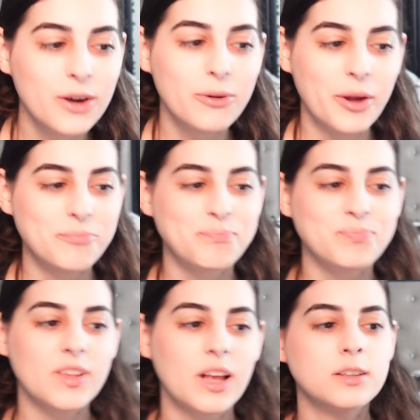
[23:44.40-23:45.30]
Okay,
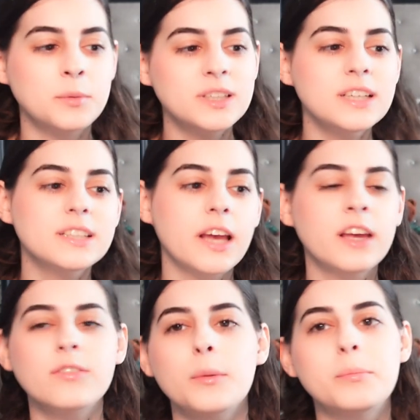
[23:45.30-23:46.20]
number 6, I
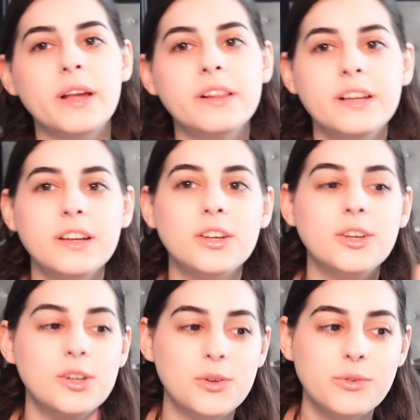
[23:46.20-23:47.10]
have Bailey
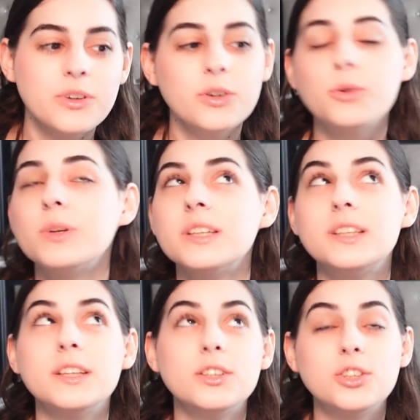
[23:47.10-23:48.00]
Noon, who
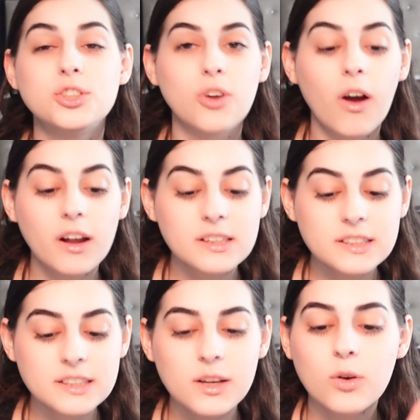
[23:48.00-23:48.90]
is
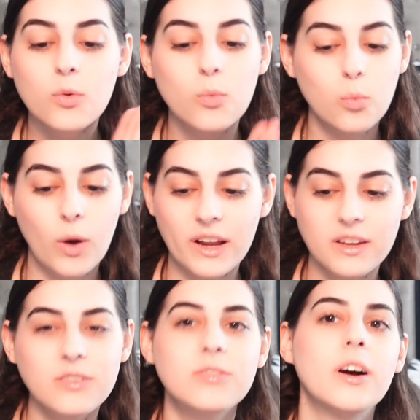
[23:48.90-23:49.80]
John's
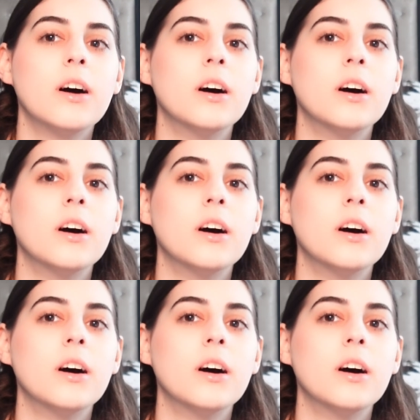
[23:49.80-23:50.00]
wife.